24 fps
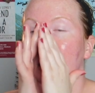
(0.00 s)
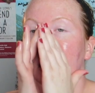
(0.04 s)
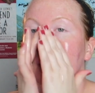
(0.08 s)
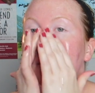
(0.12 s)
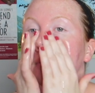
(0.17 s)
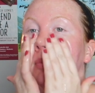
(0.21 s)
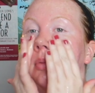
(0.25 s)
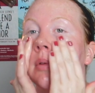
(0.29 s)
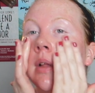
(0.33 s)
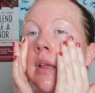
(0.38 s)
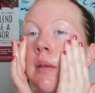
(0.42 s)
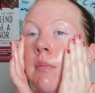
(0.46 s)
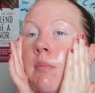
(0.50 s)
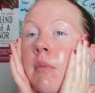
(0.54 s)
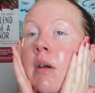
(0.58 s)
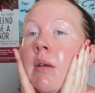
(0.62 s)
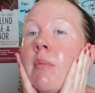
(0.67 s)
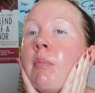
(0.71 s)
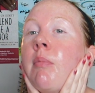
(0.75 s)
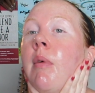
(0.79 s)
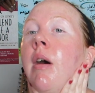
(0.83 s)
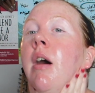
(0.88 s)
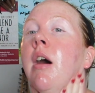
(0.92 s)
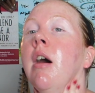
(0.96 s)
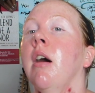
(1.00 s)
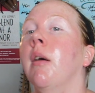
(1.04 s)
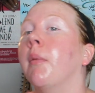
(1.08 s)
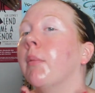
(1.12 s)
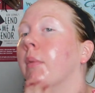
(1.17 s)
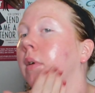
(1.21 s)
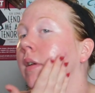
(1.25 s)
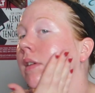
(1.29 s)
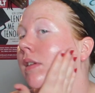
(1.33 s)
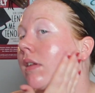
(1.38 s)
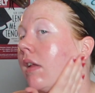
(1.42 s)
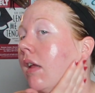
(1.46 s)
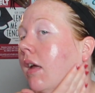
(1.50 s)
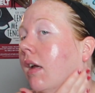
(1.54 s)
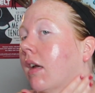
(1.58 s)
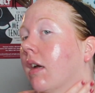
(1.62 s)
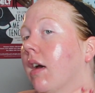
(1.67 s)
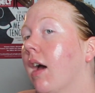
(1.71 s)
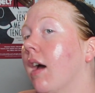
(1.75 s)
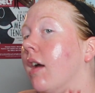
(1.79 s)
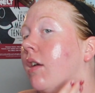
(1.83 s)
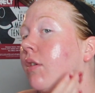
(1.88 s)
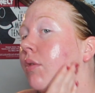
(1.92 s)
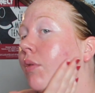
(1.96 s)
I blame my mom, because like,
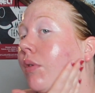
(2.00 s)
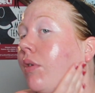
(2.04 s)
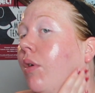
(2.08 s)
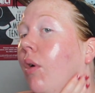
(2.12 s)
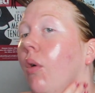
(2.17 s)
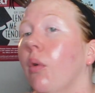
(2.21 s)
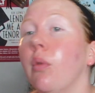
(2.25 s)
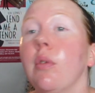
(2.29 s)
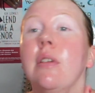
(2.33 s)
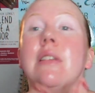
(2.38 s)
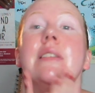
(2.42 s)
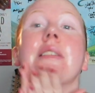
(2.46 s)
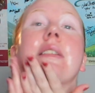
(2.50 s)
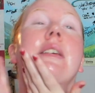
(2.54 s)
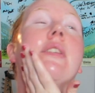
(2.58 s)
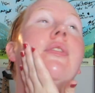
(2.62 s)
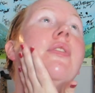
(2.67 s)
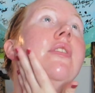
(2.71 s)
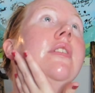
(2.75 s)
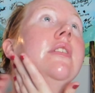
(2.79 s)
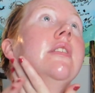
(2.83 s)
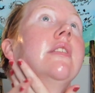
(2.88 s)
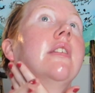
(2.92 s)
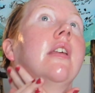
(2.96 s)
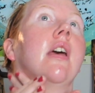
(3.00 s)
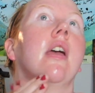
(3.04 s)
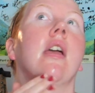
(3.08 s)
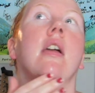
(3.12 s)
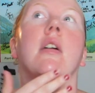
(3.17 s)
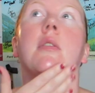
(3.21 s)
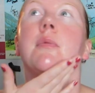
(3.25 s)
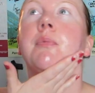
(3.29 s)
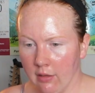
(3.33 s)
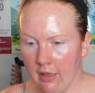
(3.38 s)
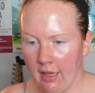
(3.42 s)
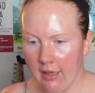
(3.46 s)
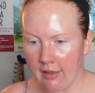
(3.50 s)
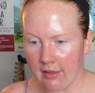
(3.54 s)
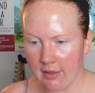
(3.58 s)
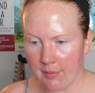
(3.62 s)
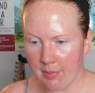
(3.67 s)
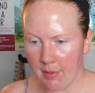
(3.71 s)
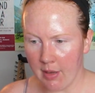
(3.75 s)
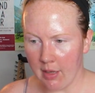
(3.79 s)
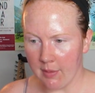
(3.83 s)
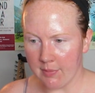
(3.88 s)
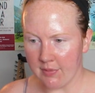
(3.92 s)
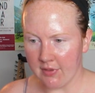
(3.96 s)
I would always get these like
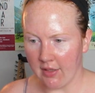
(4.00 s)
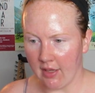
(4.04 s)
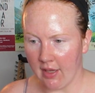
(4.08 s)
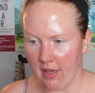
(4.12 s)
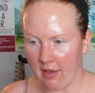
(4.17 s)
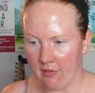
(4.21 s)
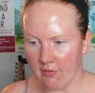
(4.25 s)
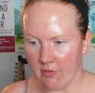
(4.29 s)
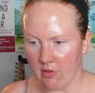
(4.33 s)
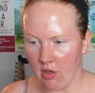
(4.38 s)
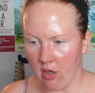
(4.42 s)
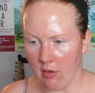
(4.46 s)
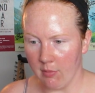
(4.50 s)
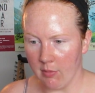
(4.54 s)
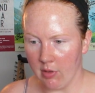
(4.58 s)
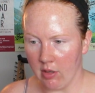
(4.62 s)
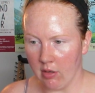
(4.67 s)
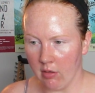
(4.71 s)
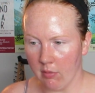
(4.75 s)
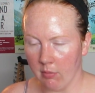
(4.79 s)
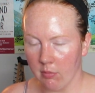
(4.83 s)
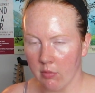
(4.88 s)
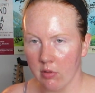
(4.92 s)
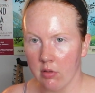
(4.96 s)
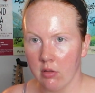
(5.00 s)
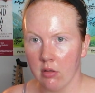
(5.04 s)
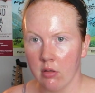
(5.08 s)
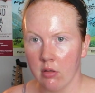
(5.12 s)
lollipops that have gum in them.